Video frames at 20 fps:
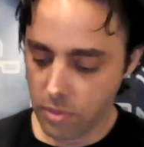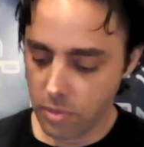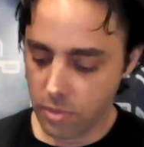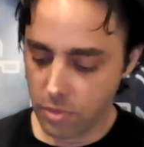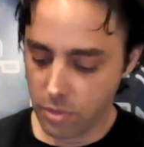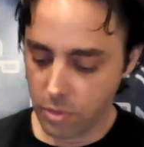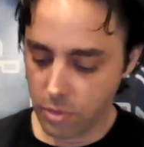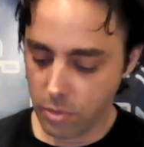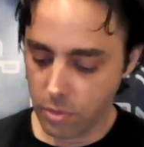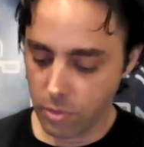
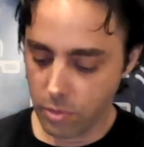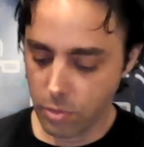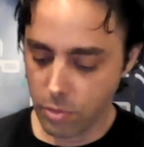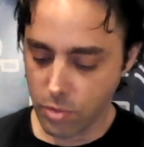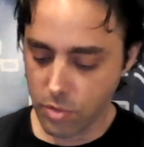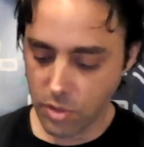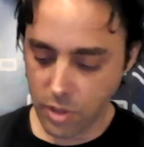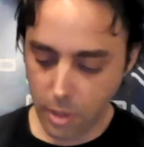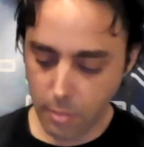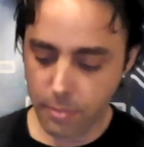to
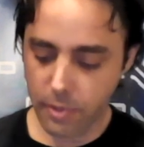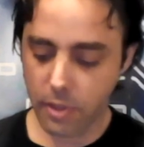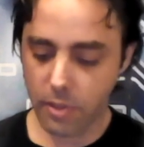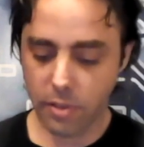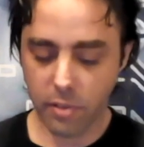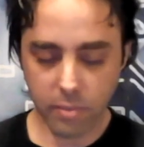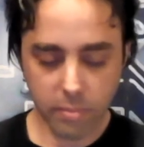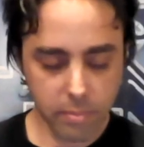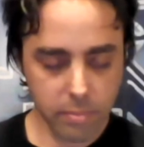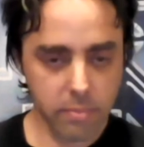stop
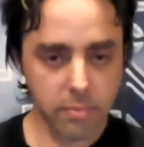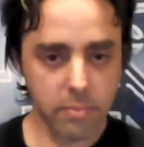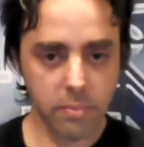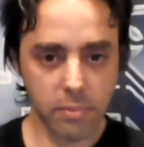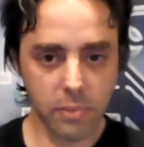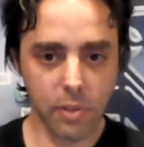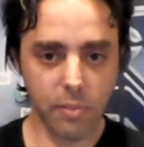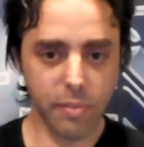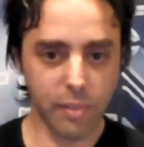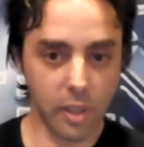their
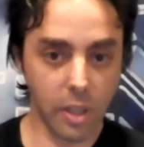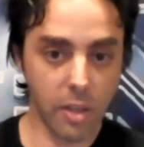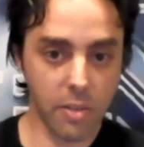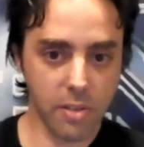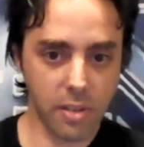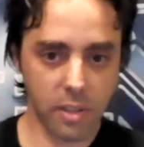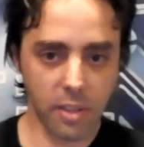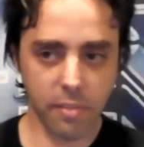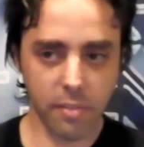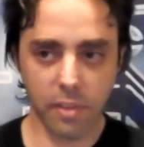
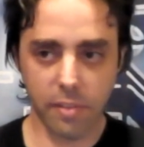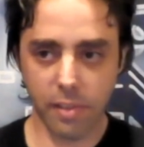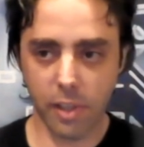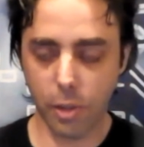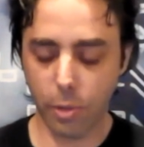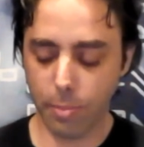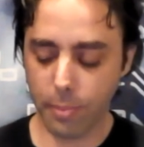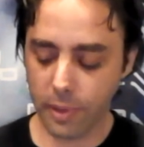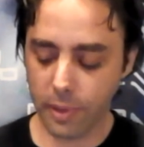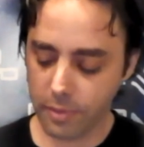velocity of
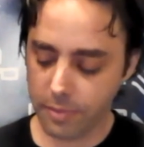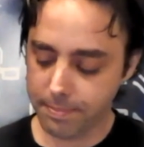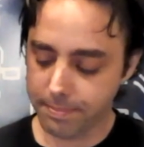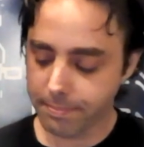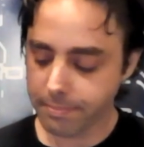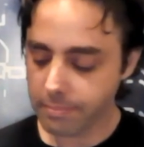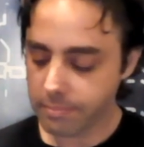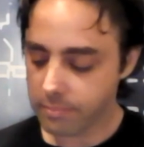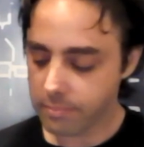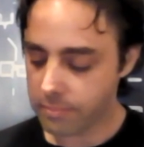development.
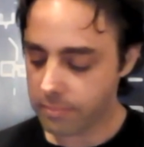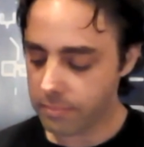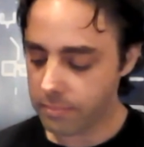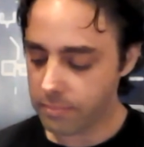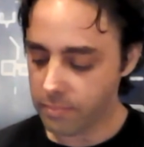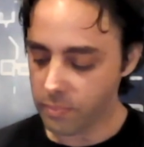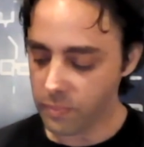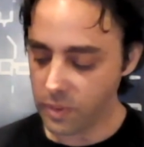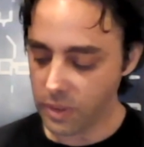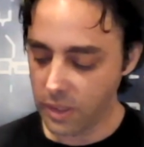
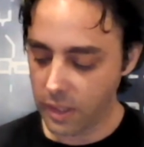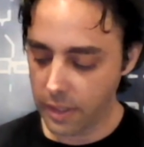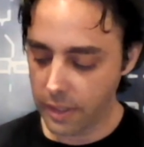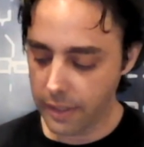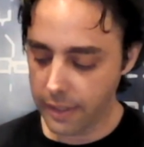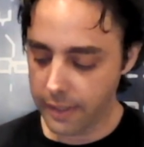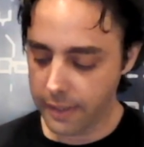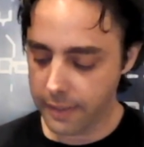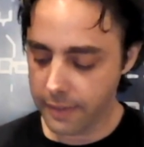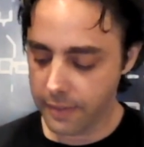
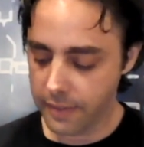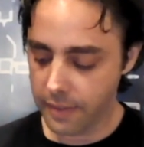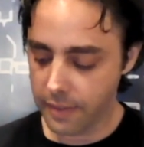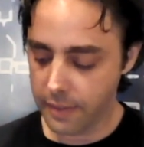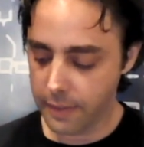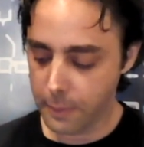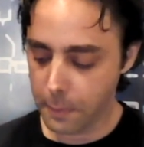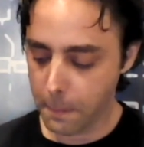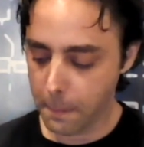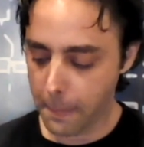And
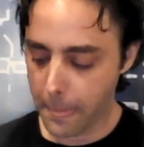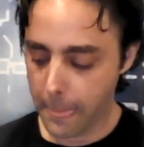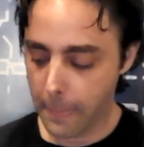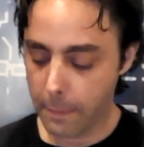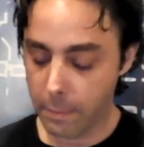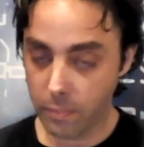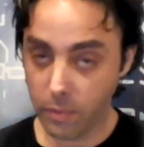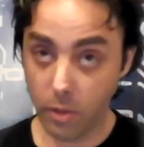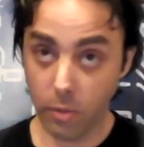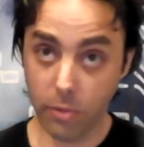
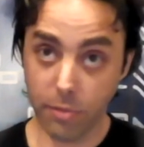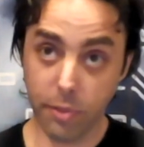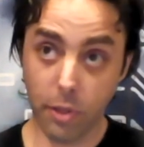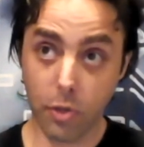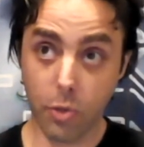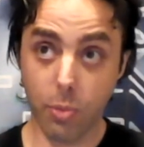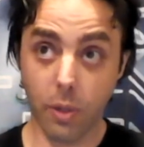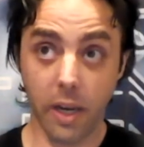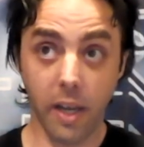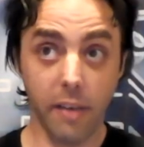of
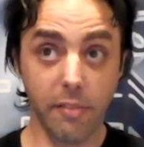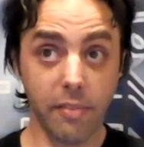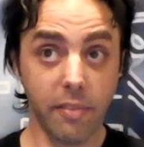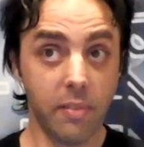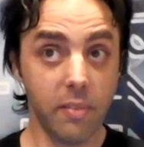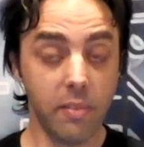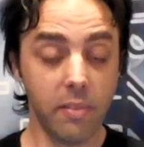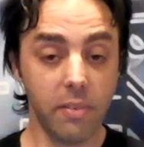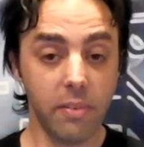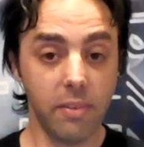course, we have
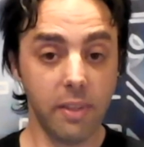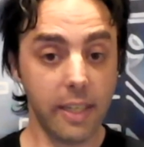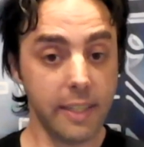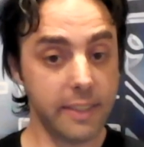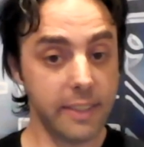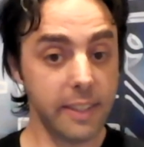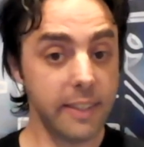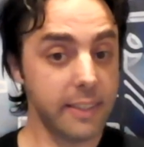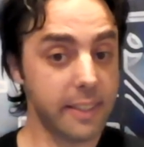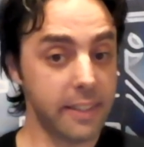
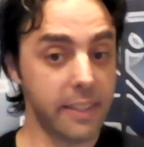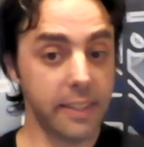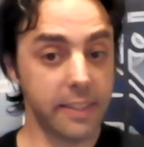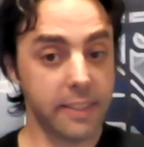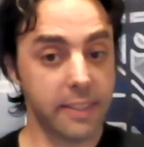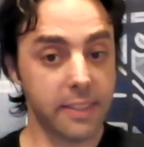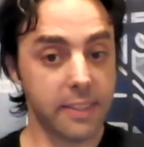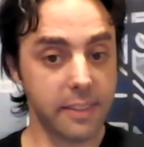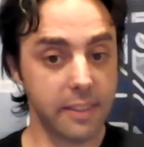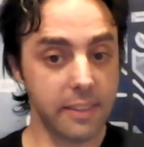less
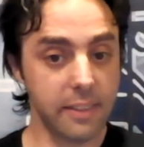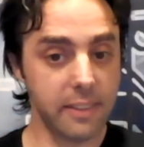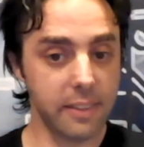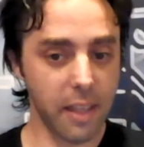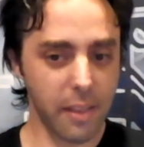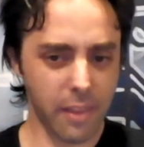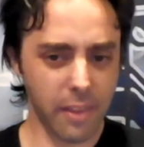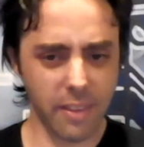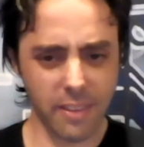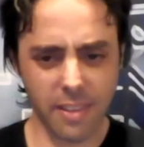incidents. And I
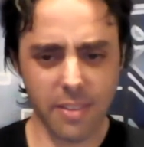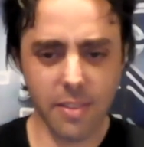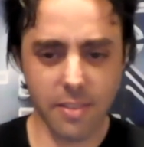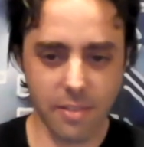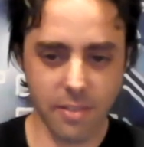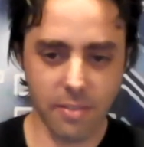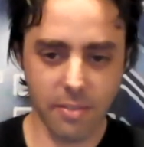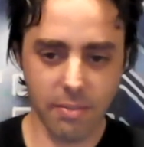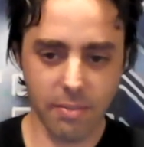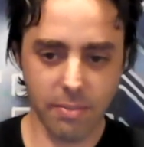think this
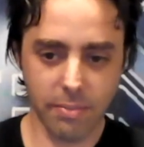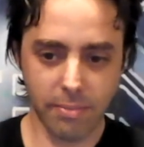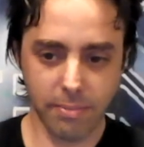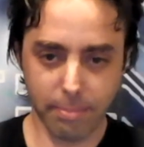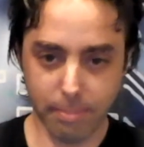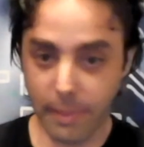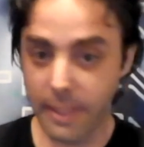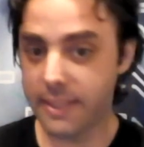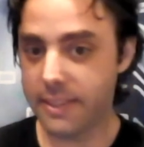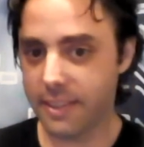is
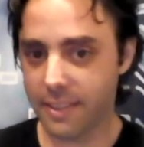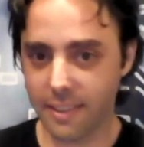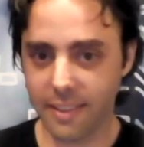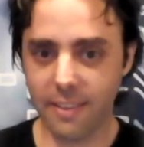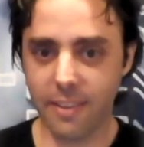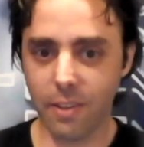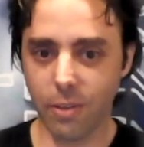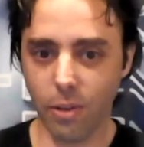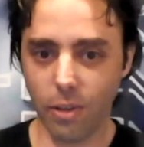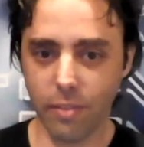basically
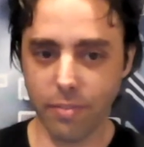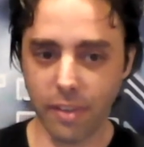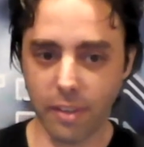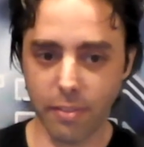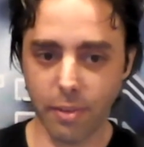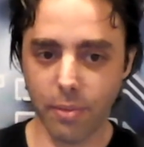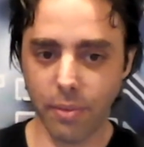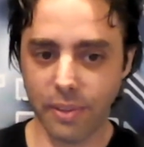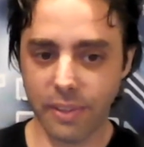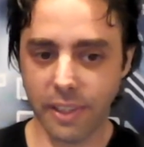the goal of
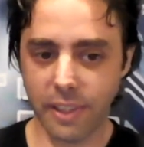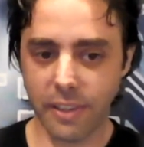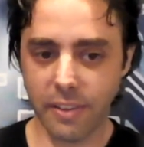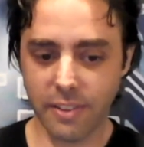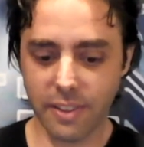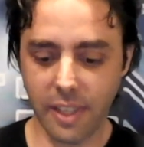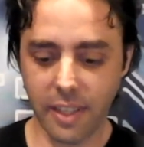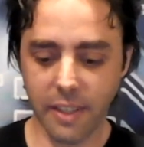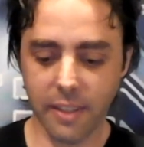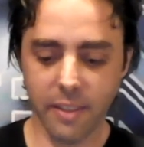everyone here,
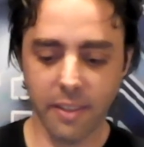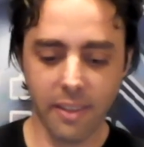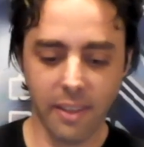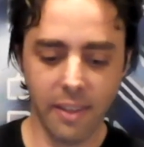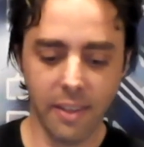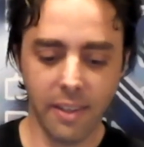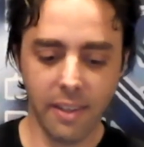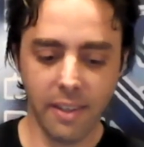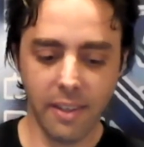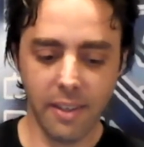is like
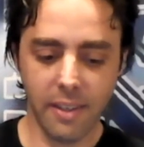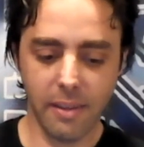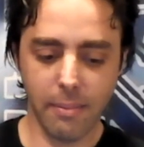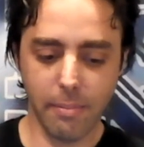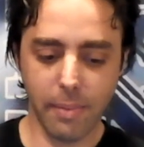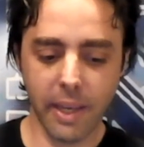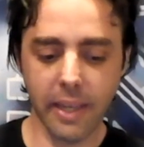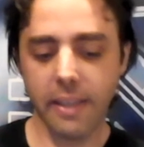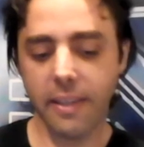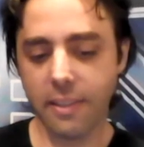
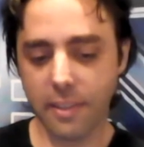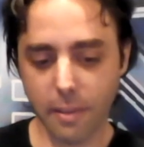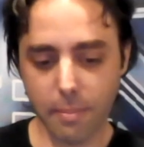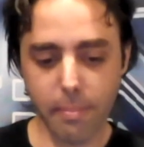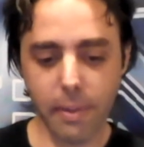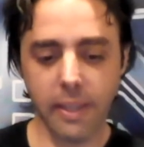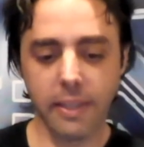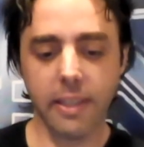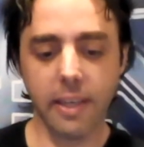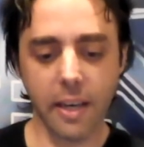making the
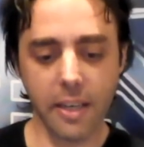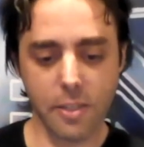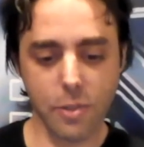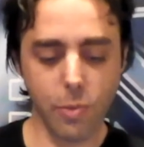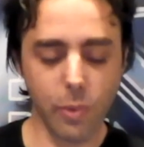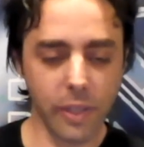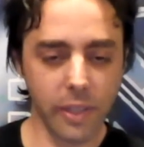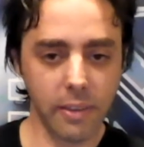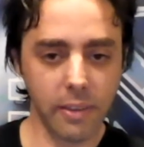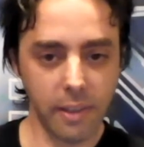bad guys
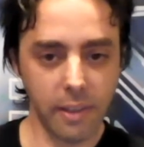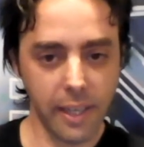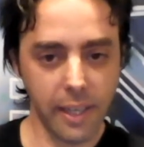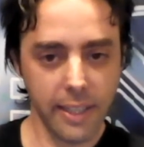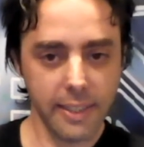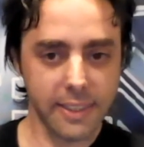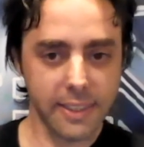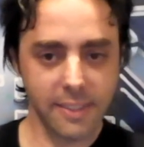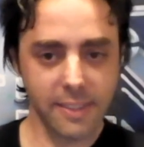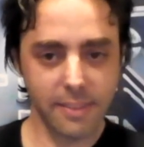win
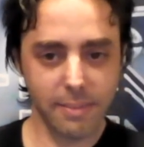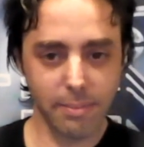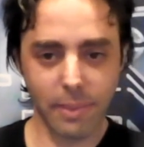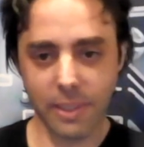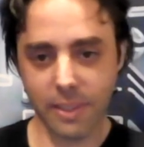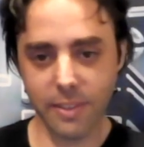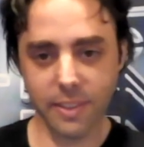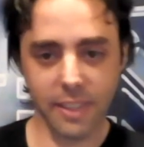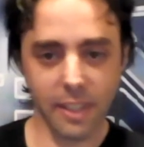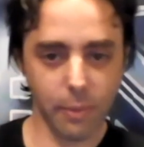less
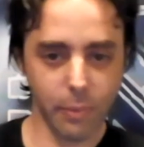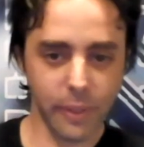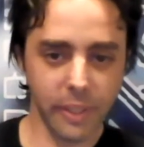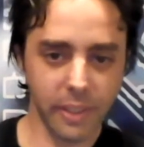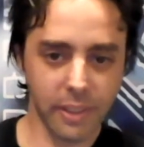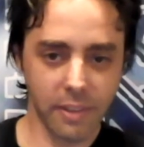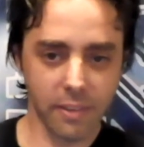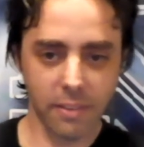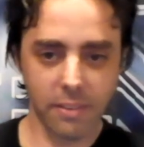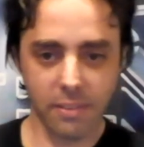because they're
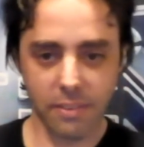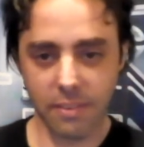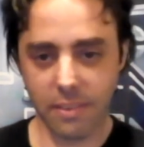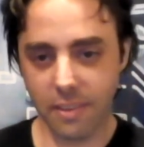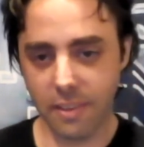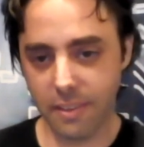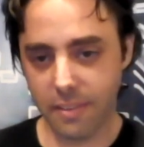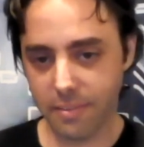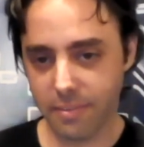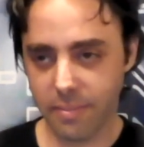winning
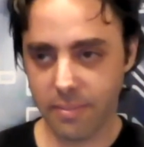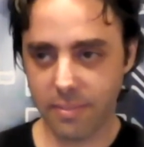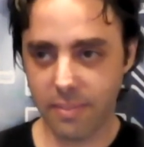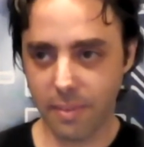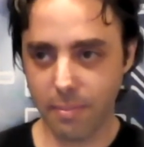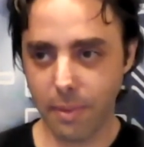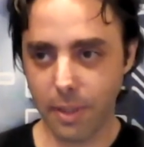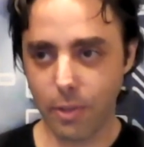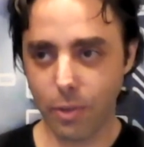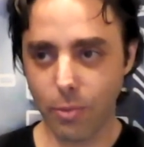a
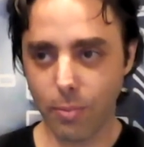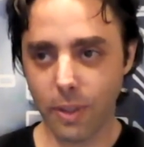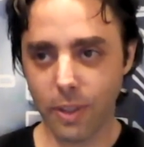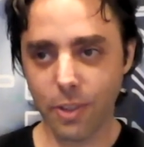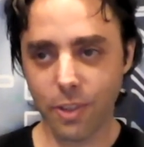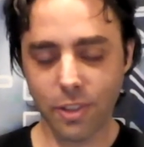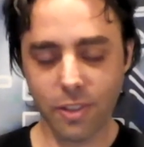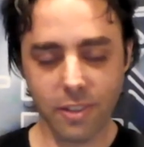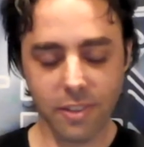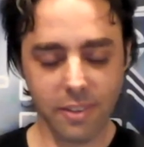bit too
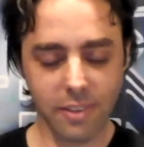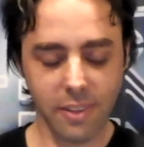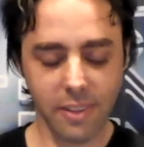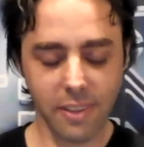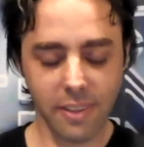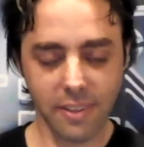much